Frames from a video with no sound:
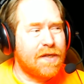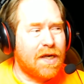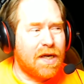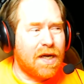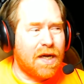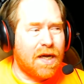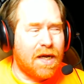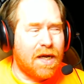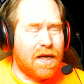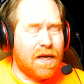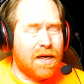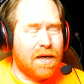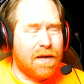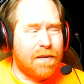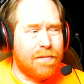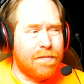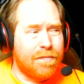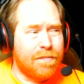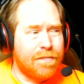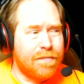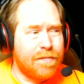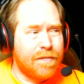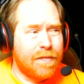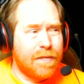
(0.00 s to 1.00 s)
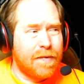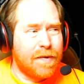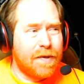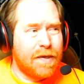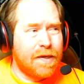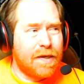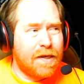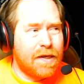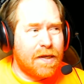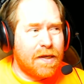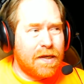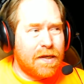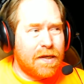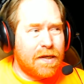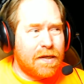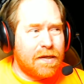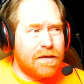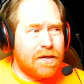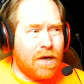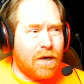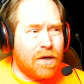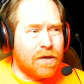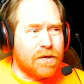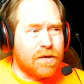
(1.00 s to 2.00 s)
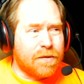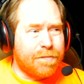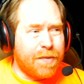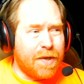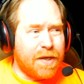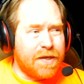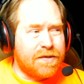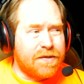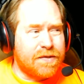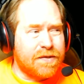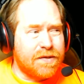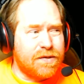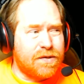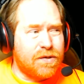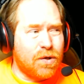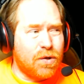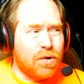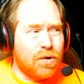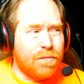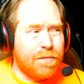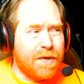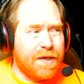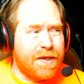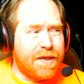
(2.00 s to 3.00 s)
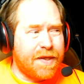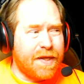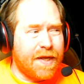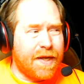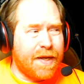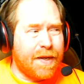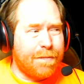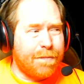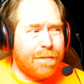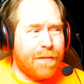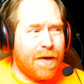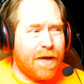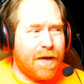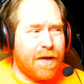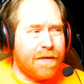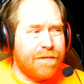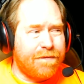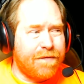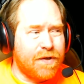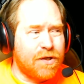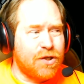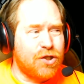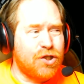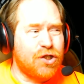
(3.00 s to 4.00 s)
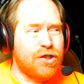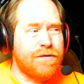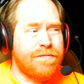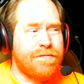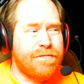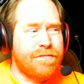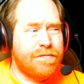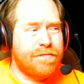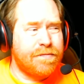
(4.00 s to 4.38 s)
Doctor basically told me that my vision